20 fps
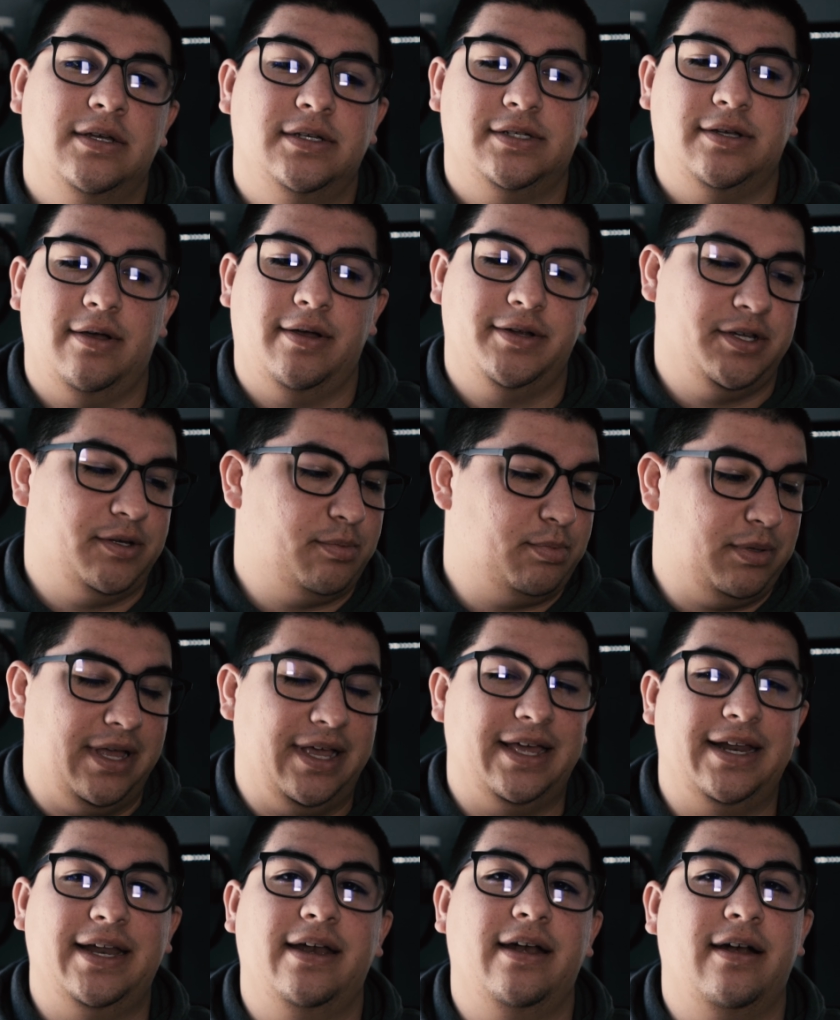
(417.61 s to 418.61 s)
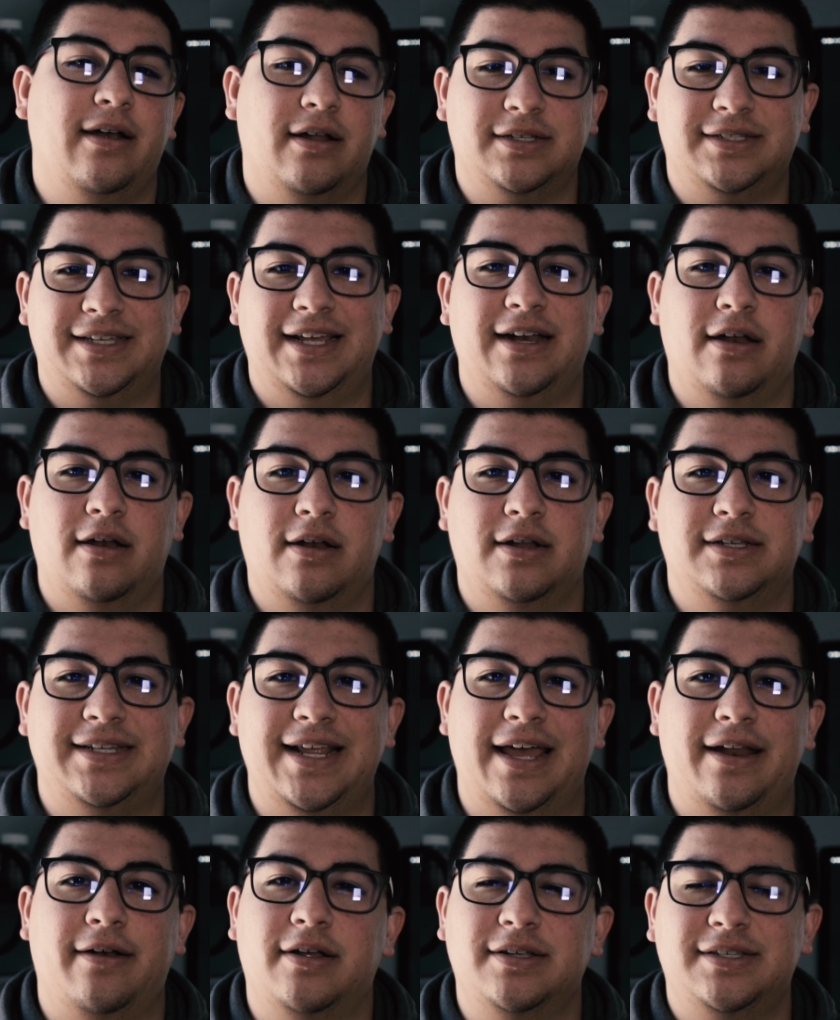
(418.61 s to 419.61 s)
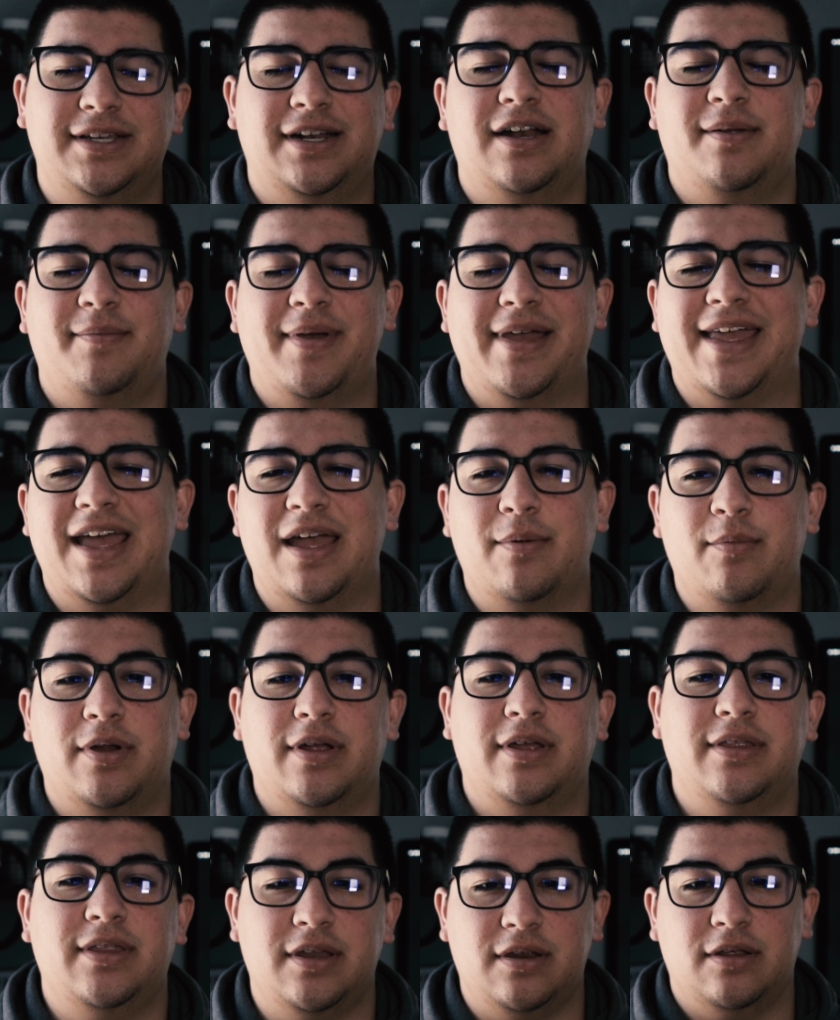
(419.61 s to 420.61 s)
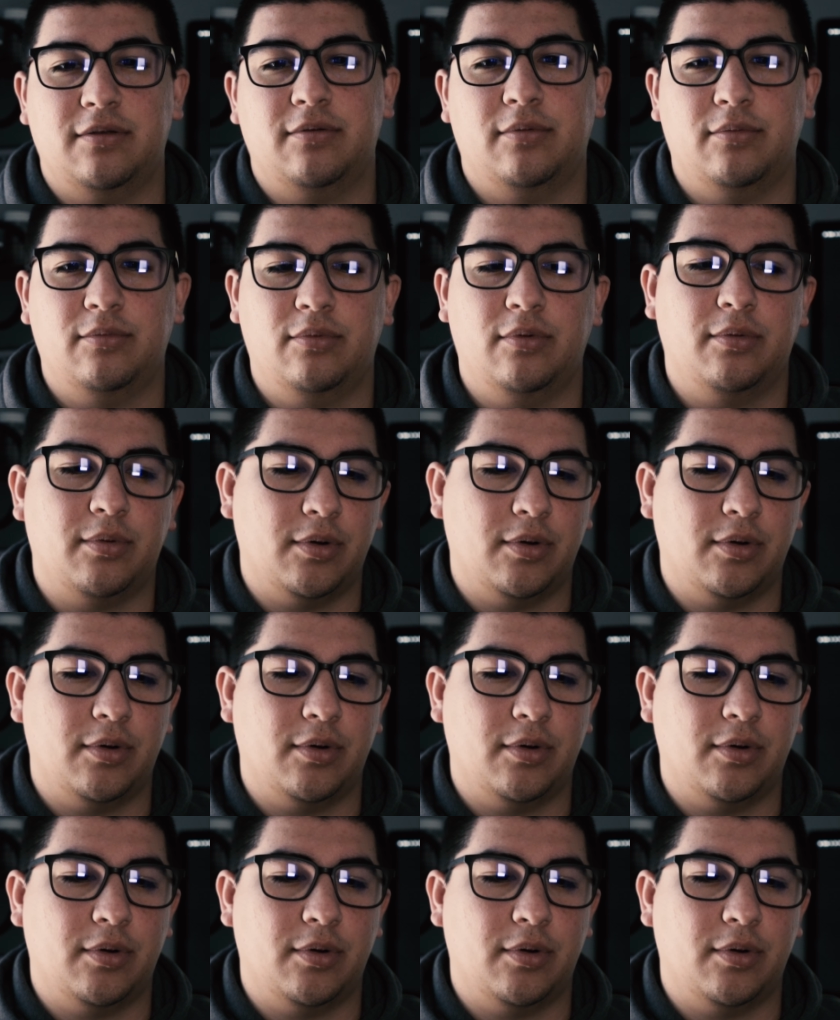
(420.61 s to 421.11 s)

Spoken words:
so I'll just plug it in and I'll set it on the stand, or I'll set it on my camera, and then we'll